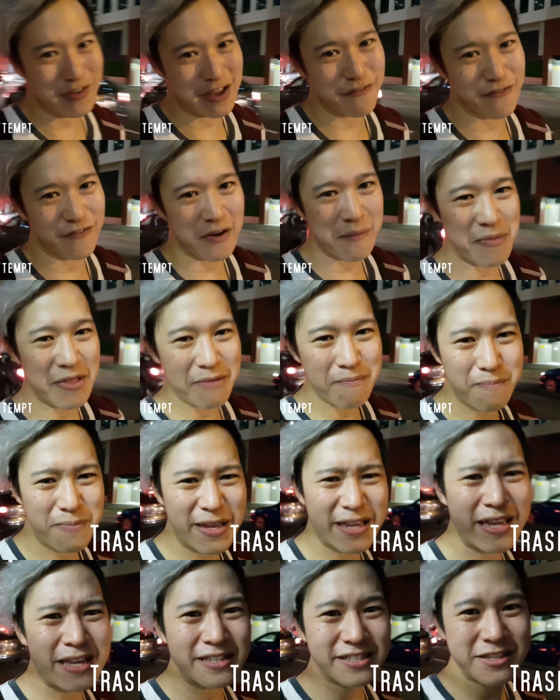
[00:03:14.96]
you from the
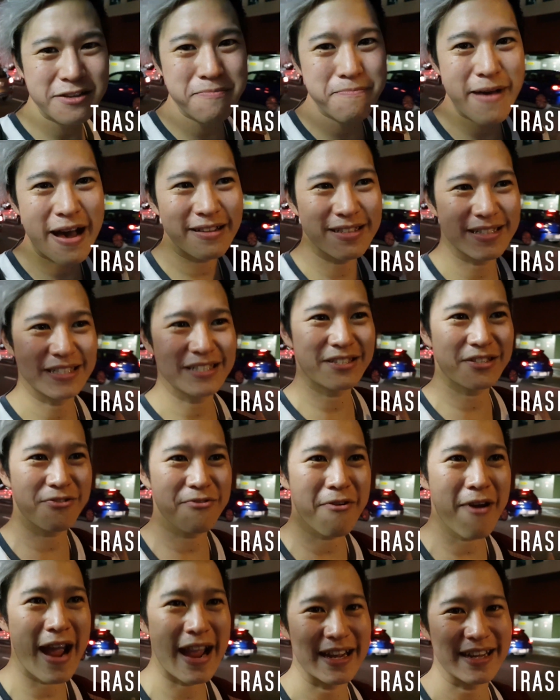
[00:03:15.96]
beast about to
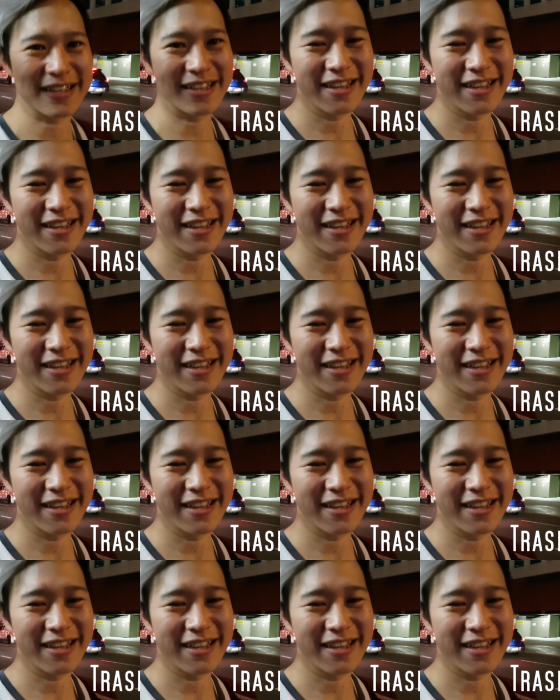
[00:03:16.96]
strike.